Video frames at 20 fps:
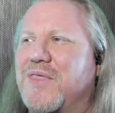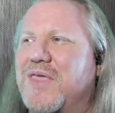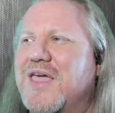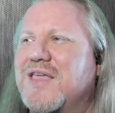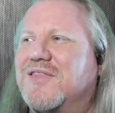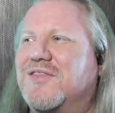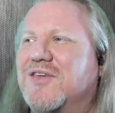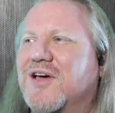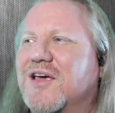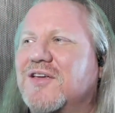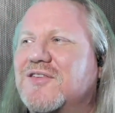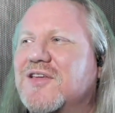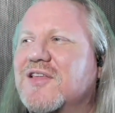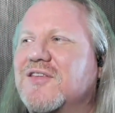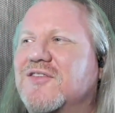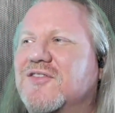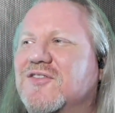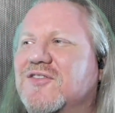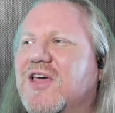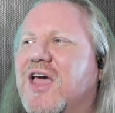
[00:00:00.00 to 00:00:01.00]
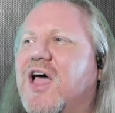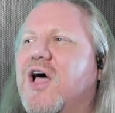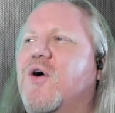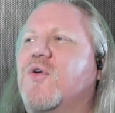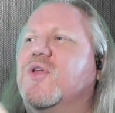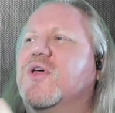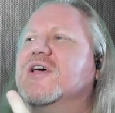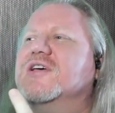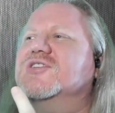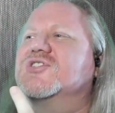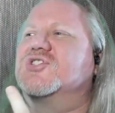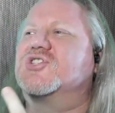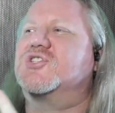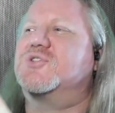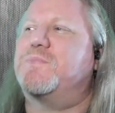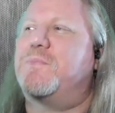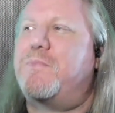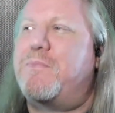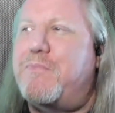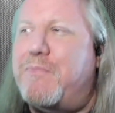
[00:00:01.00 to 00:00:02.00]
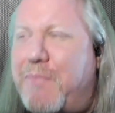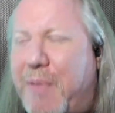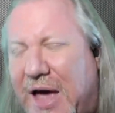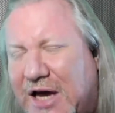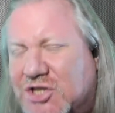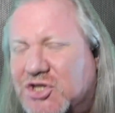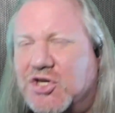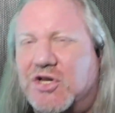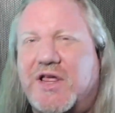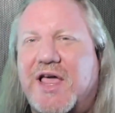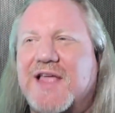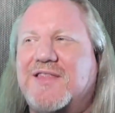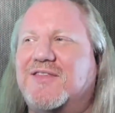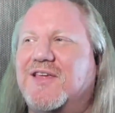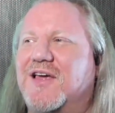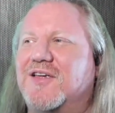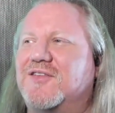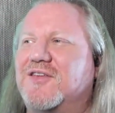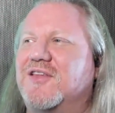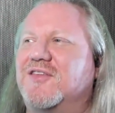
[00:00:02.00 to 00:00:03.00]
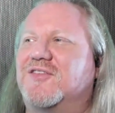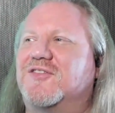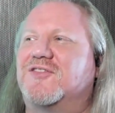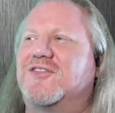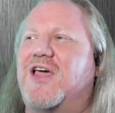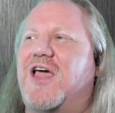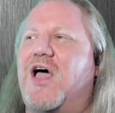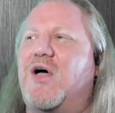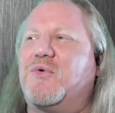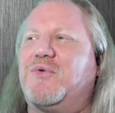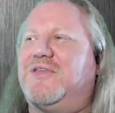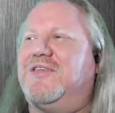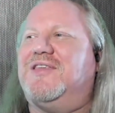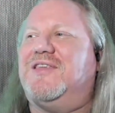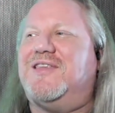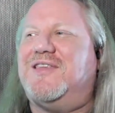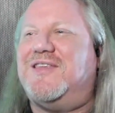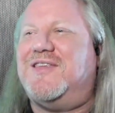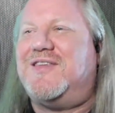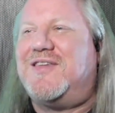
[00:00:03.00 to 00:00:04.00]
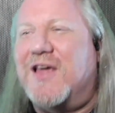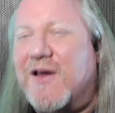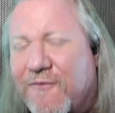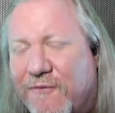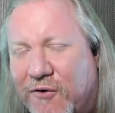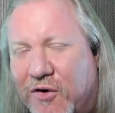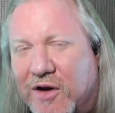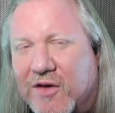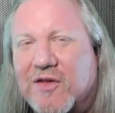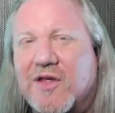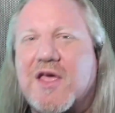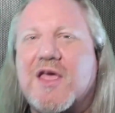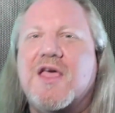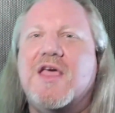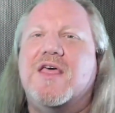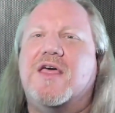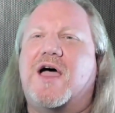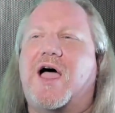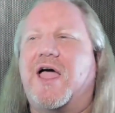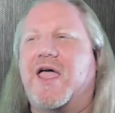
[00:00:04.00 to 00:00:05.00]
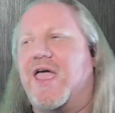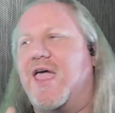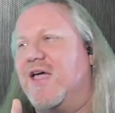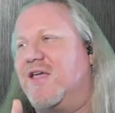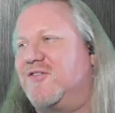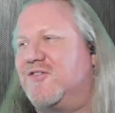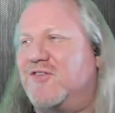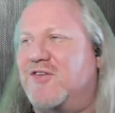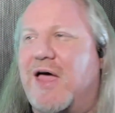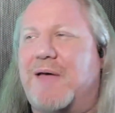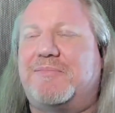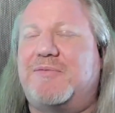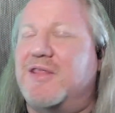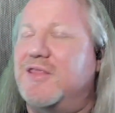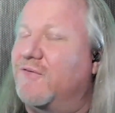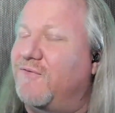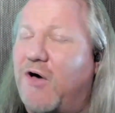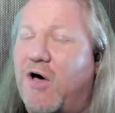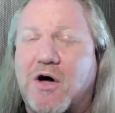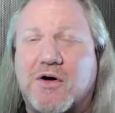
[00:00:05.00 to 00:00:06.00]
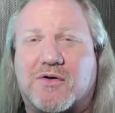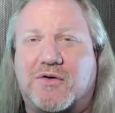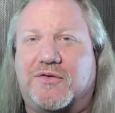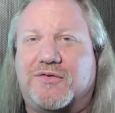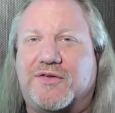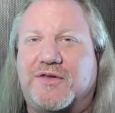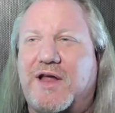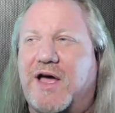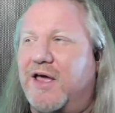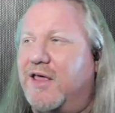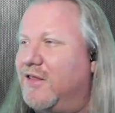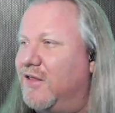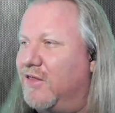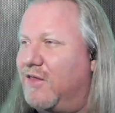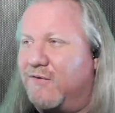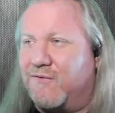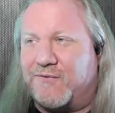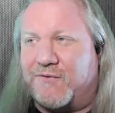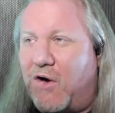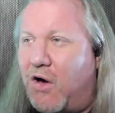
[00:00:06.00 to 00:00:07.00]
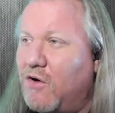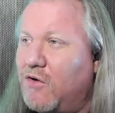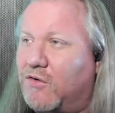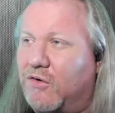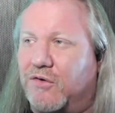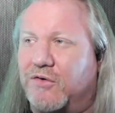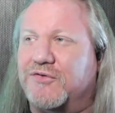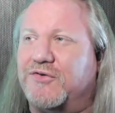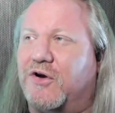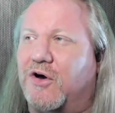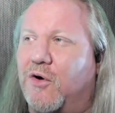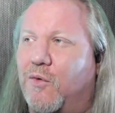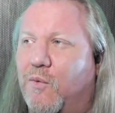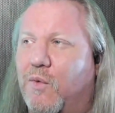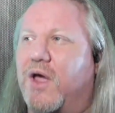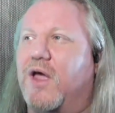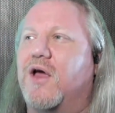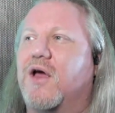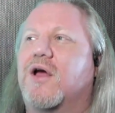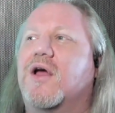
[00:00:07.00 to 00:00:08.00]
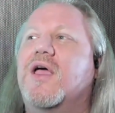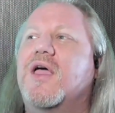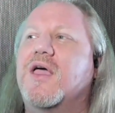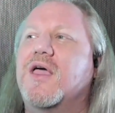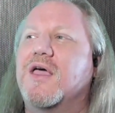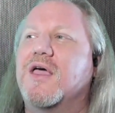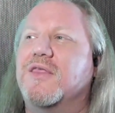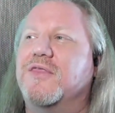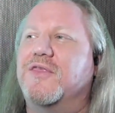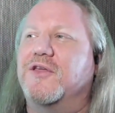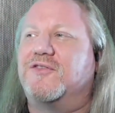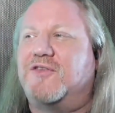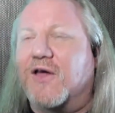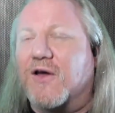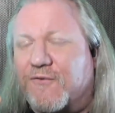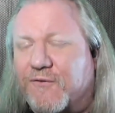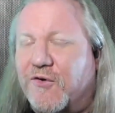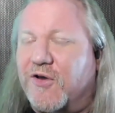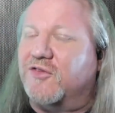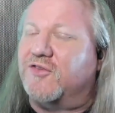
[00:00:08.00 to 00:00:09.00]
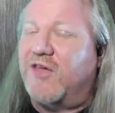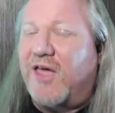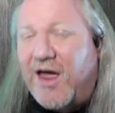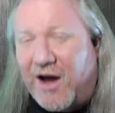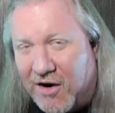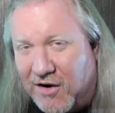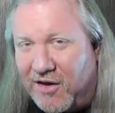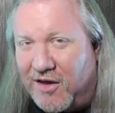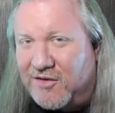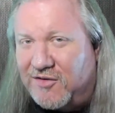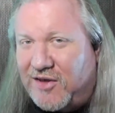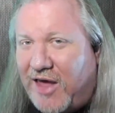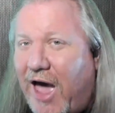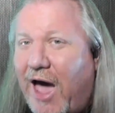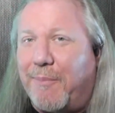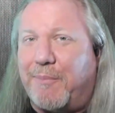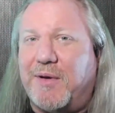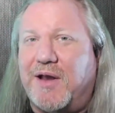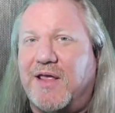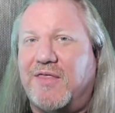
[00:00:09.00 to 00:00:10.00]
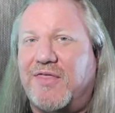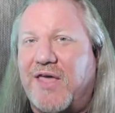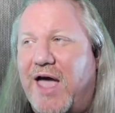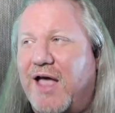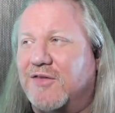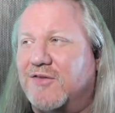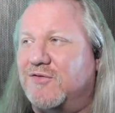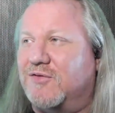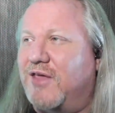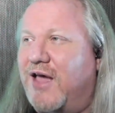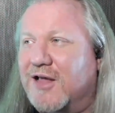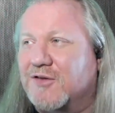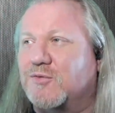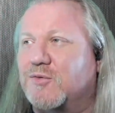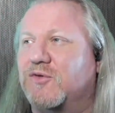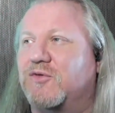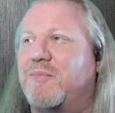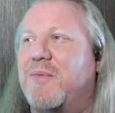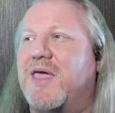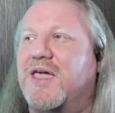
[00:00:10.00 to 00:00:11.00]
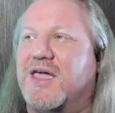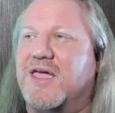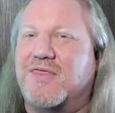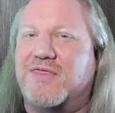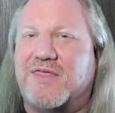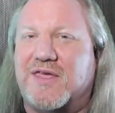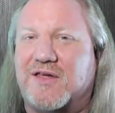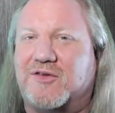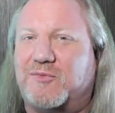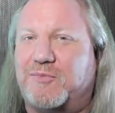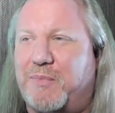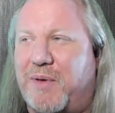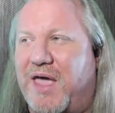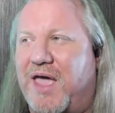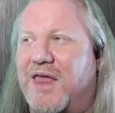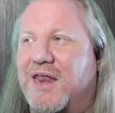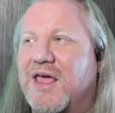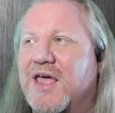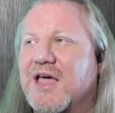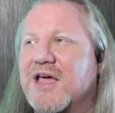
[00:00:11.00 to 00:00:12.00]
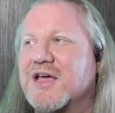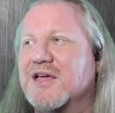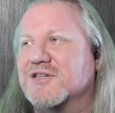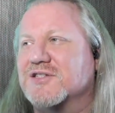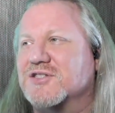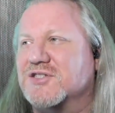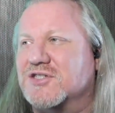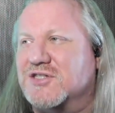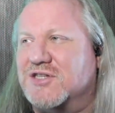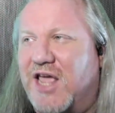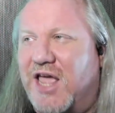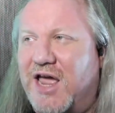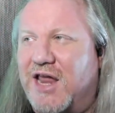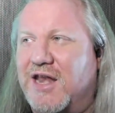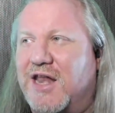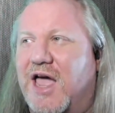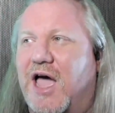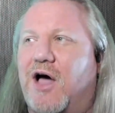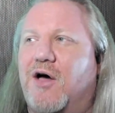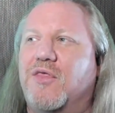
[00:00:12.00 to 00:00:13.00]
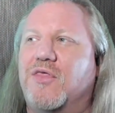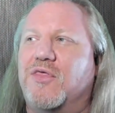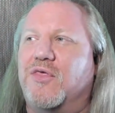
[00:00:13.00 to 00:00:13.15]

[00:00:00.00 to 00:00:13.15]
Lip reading: It doesn't sound special. It doesn't sound different, except in the vocals. Now, the vocals are where the difference is happening. That's what's making this band stand out.